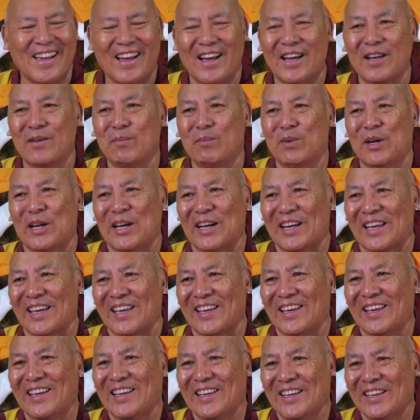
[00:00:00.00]

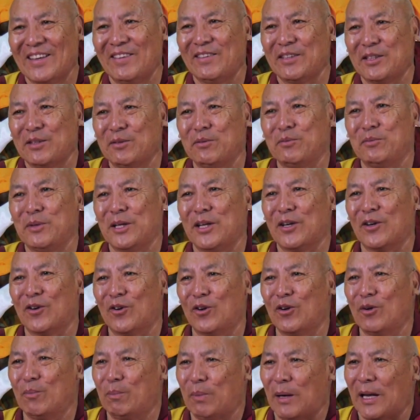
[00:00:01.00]
Unplugging, which is we are
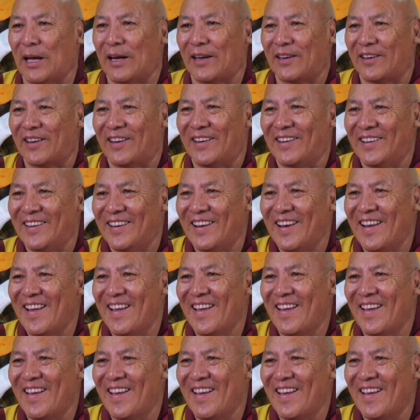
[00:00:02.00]
all plugged, huh?